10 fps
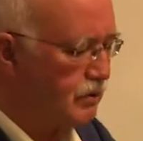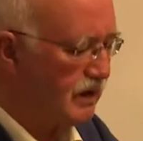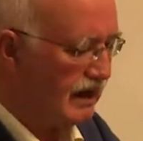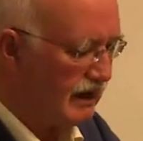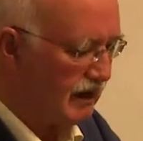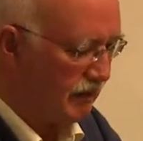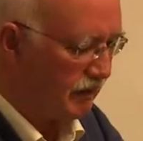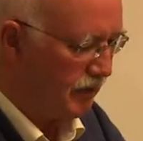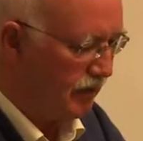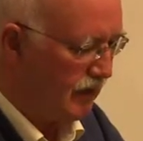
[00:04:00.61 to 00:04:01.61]
way,
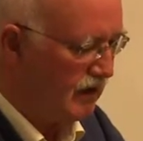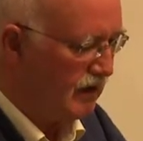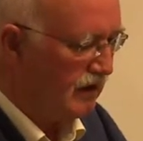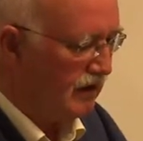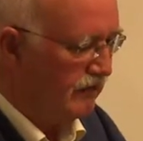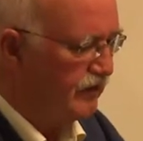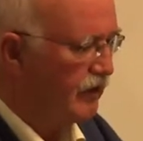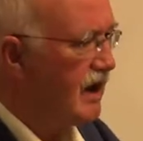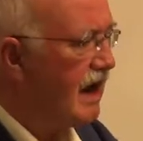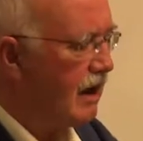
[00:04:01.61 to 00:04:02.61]
for
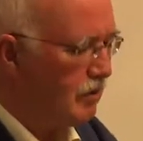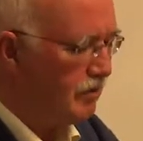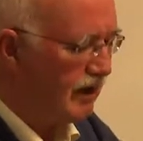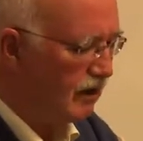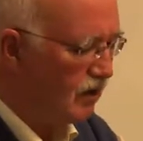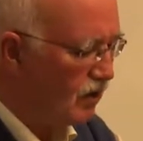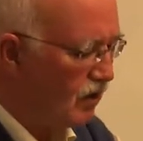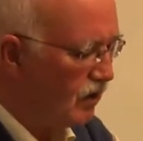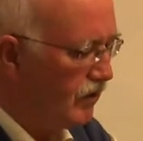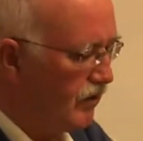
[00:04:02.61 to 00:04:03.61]
now by
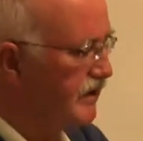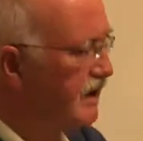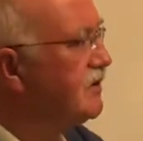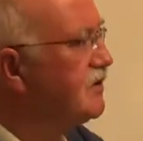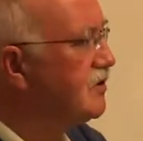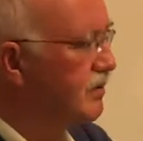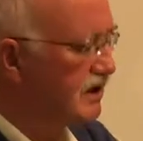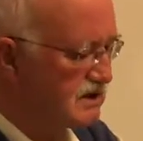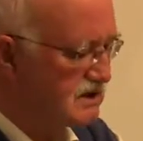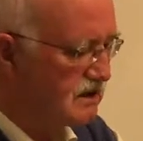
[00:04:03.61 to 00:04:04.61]
law they'd to be
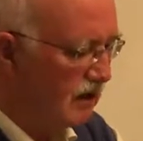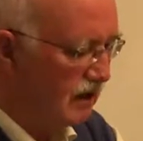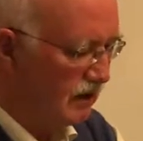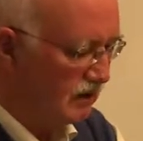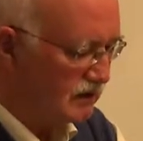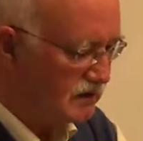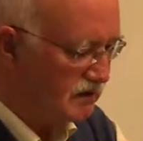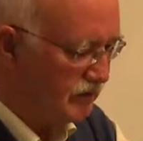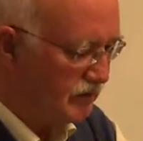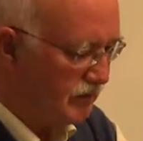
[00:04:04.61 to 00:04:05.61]
sculled.
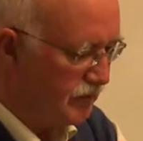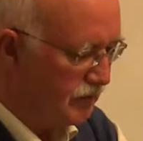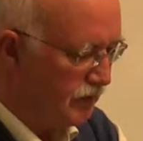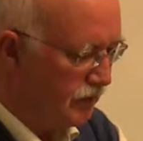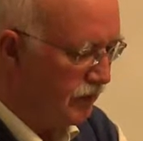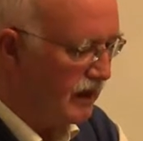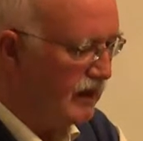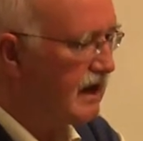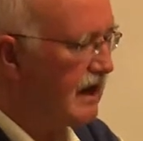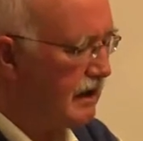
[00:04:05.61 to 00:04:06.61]
He
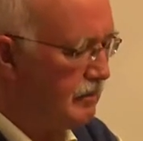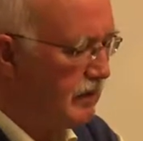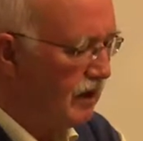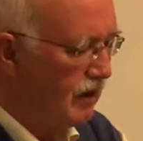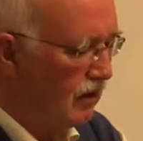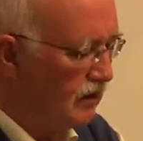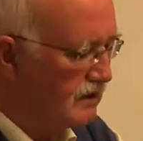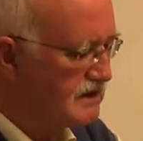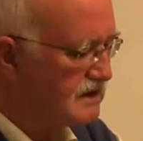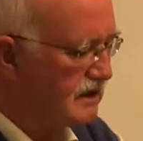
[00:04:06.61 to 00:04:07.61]
came all
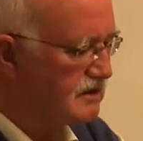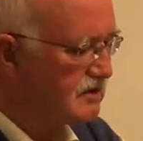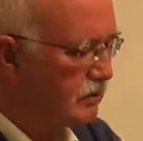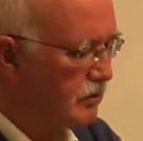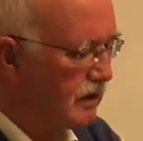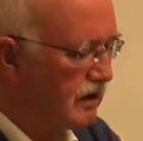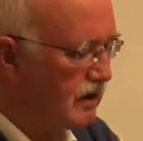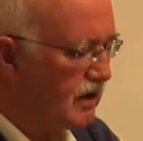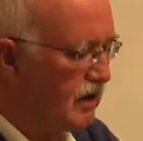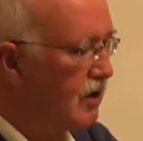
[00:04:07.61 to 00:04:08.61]
set to
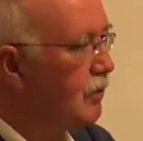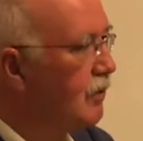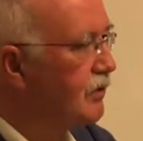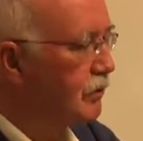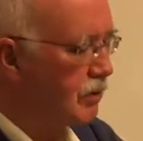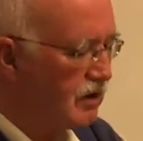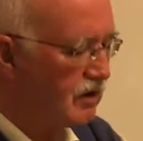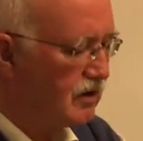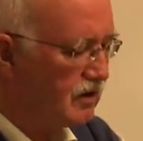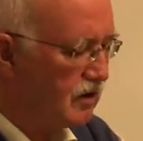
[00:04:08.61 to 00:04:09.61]
work with
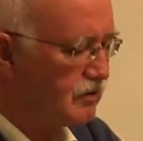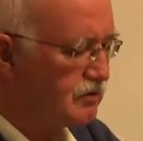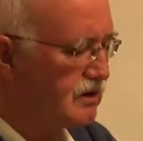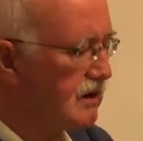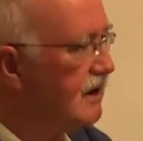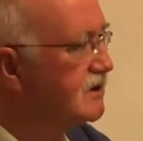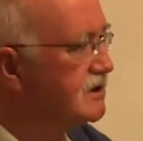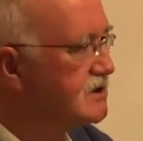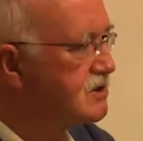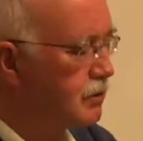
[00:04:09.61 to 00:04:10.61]
work coat and
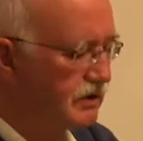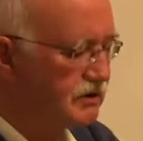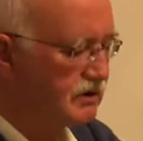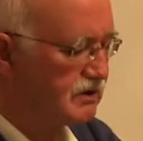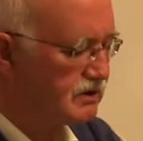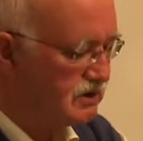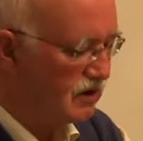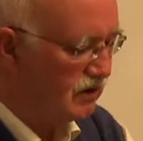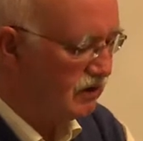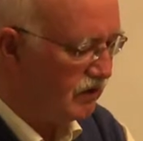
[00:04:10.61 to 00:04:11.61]
squat
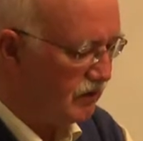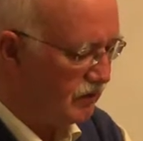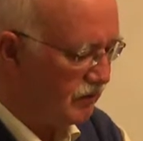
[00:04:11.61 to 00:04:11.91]
saw.